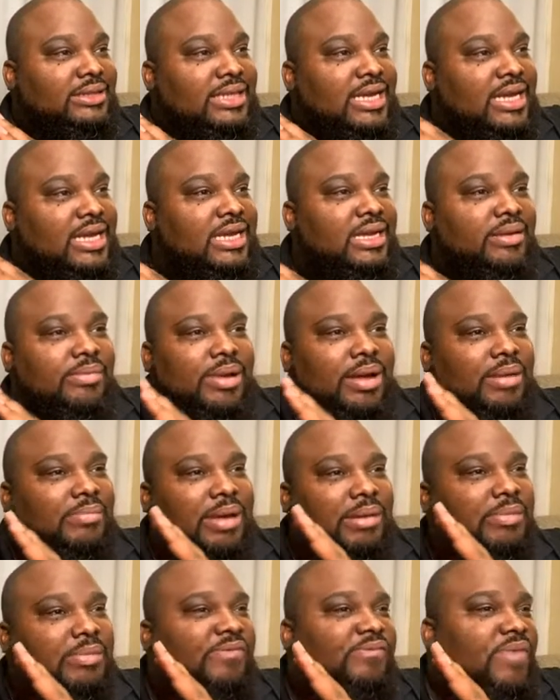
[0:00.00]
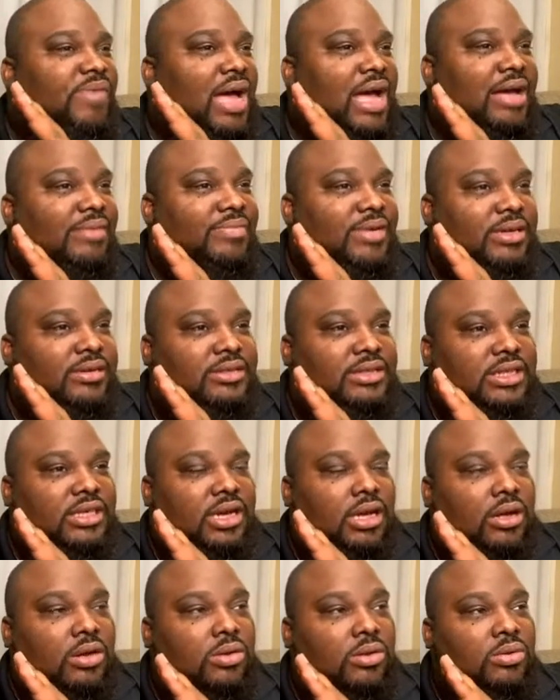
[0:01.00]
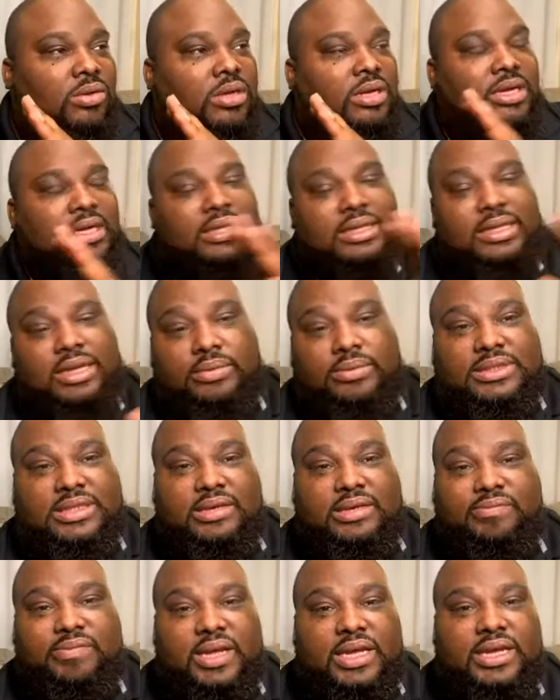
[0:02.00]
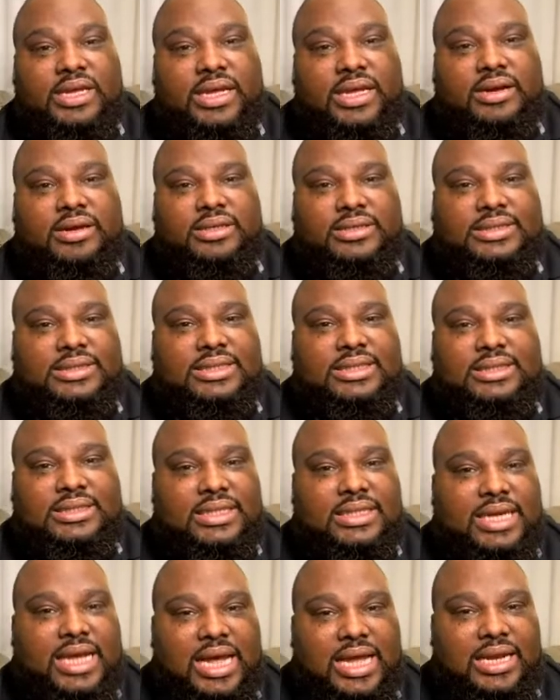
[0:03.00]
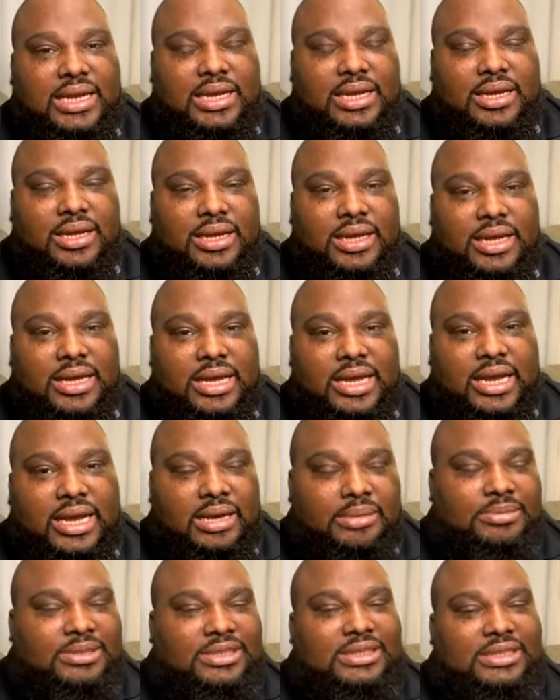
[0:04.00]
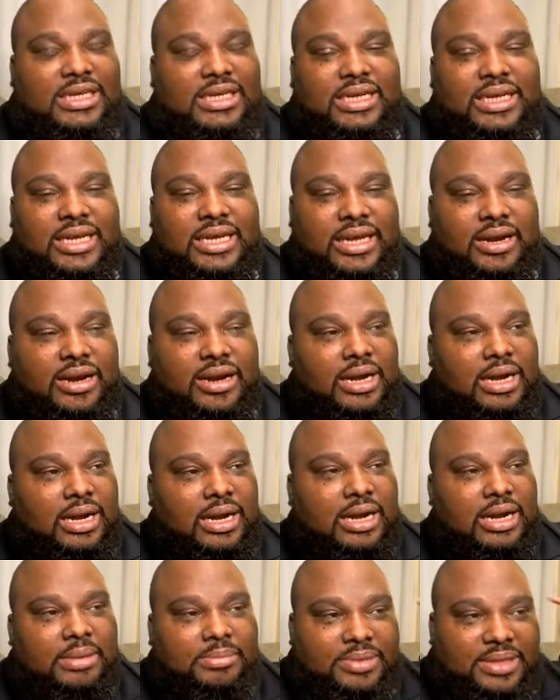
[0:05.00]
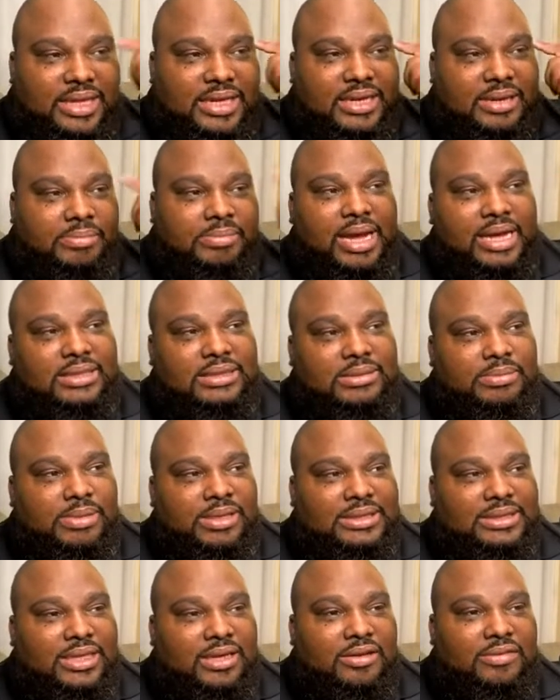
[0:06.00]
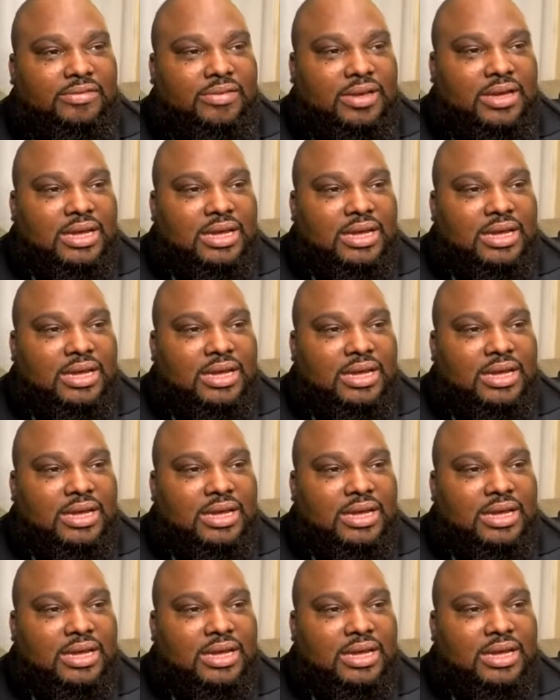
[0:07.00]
maybe 5 years ago, there was an event here in Cincinnati, and I'm sitting here and I'm thinking back to myself.